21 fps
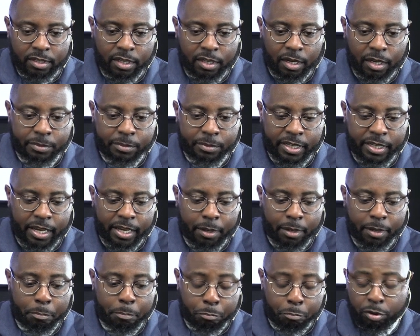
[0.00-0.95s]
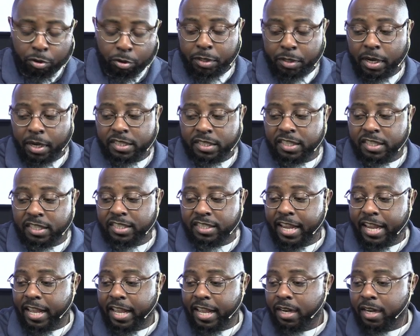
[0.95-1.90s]
You know what I'm saying? Pretty much just
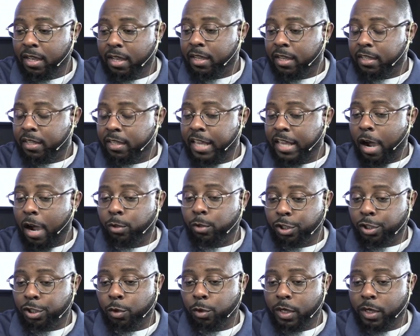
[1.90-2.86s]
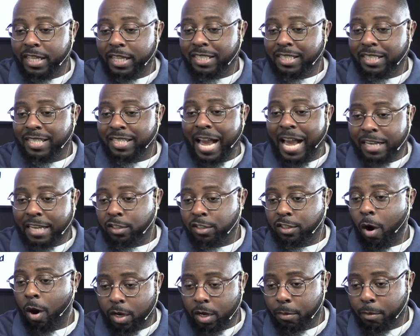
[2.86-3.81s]
saying Yahushua is not
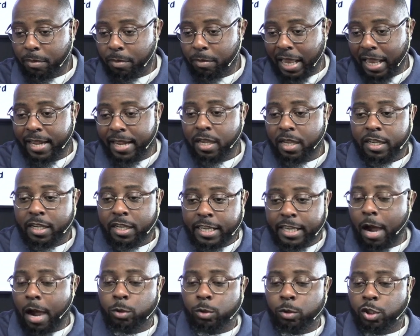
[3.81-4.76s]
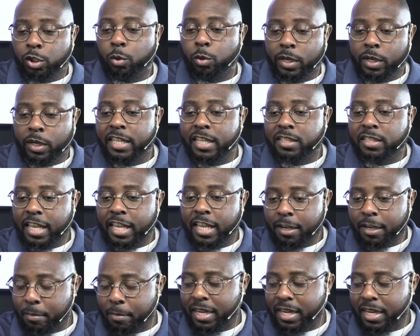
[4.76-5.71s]
talking about, like, Yahushua is
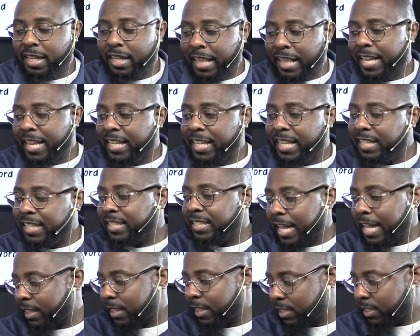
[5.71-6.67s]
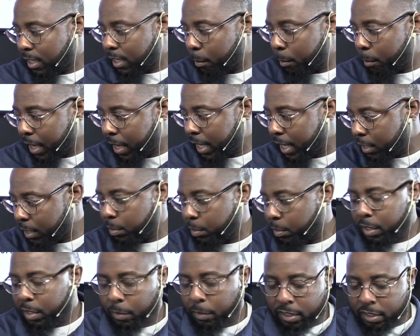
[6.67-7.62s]
admitting that he's not the Son of Man. It's
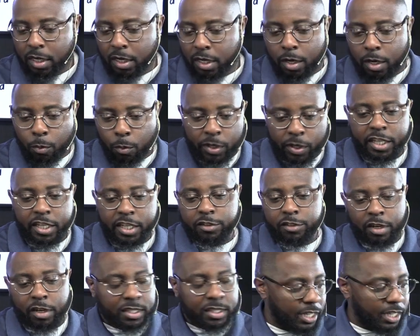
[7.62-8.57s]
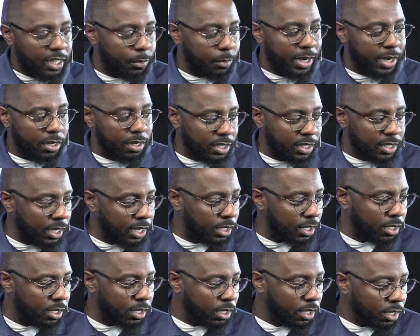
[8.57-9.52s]
pretty much what he is trying to say without
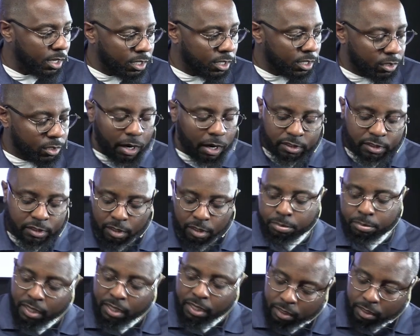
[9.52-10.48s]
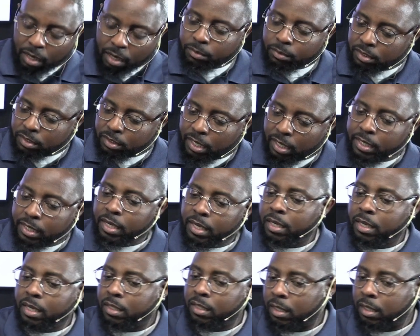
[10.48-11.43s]
saying it. So I jumped in and I was just like,
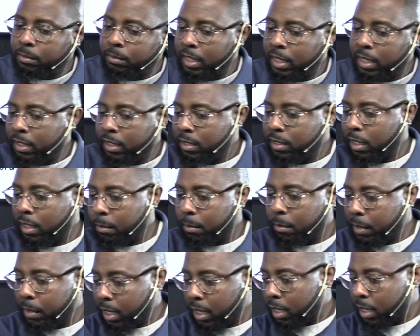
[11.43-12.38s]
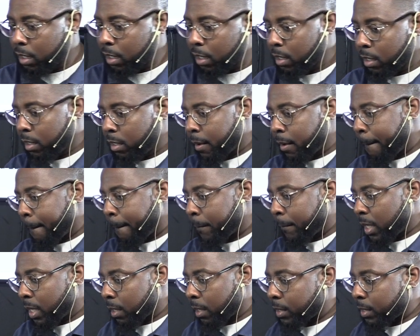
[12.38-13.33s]
yeah, you know what I'm saying? Son of Man,
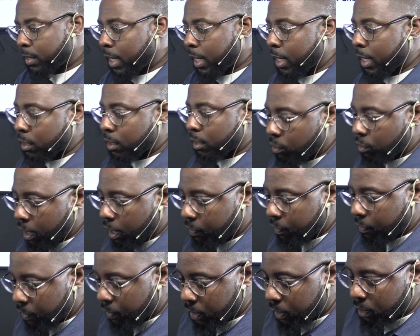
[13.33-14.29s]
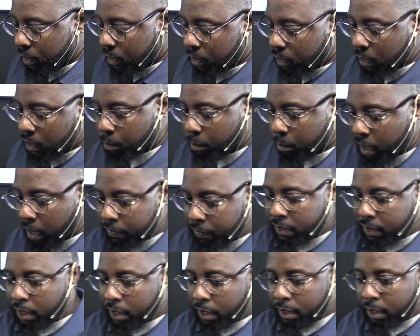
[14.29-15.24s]
you know what I'm saying, is a reference to the
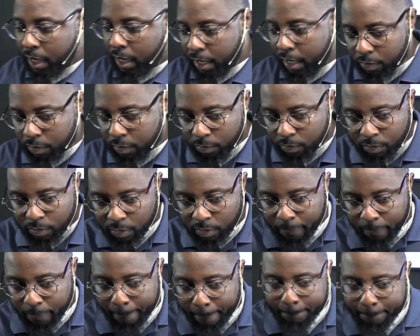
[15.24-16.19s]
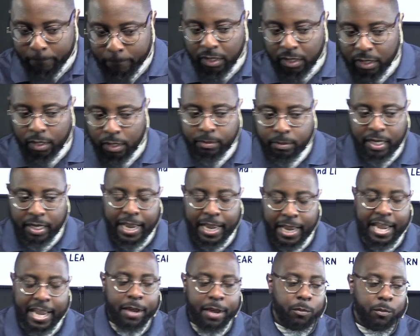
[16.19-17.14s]
prophecy of Daniel. You know what I'm saying?
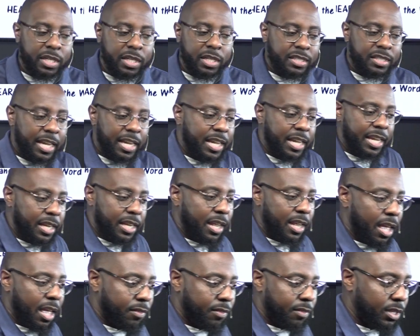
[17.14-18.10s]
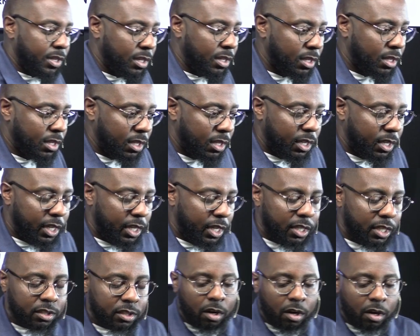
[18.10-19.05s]
And when it say in heaven,
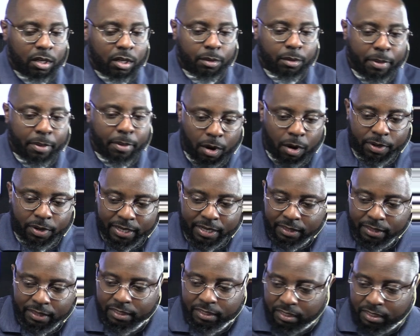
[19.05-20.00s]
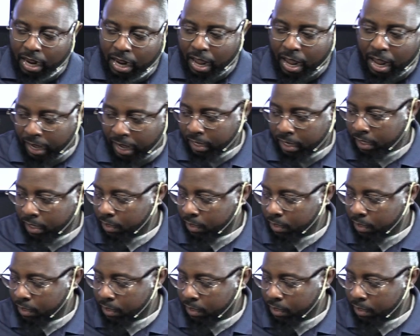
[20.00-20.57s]
it's talking about in the sky.